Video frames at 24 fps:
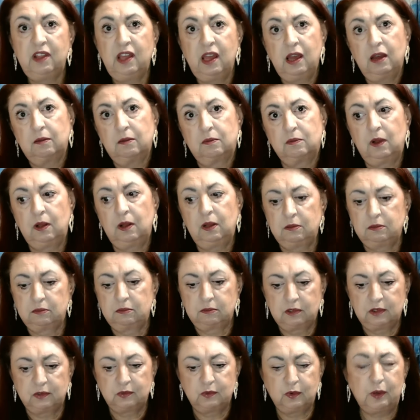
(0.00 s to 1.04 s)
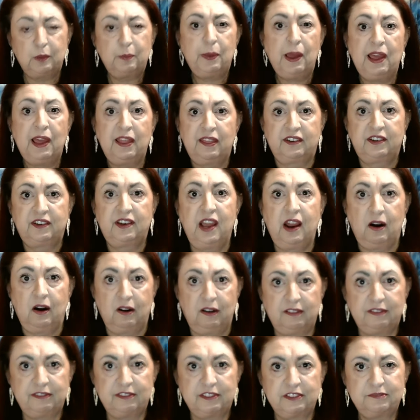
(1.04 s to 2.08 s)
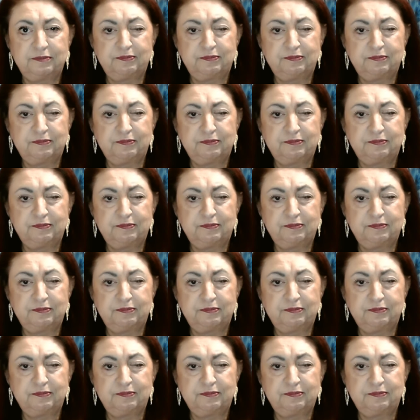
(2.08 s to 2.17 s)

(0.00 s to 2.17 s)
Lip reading: Yeah, we'll pay the tariff.